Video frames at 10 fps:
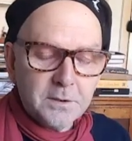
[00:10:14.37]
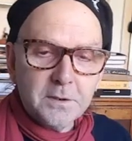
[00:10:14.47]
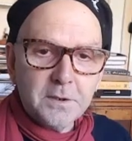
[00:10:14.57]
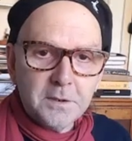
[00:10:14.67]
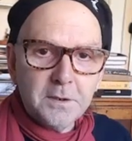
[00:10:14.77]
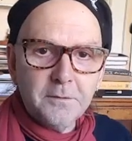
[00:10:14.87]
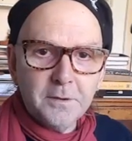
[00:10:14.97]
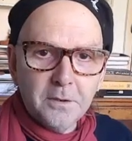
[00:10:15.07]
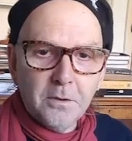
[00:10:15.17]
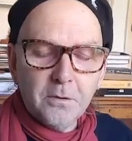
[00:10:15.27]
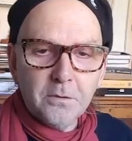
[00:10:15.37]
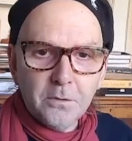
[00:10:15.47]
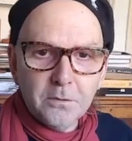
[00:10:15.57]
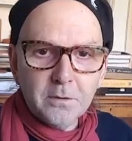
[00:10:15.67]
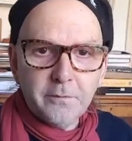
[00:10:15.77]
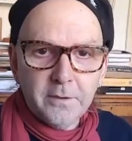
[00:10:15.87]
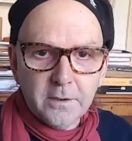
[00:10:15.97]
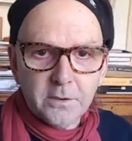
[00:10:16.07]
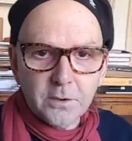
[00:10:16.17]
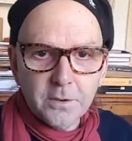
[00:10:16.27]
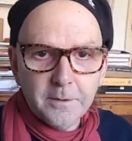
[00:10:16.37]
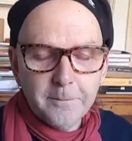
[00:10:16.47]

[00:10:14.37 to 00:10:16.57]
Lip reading: the city of the long-nosed fish,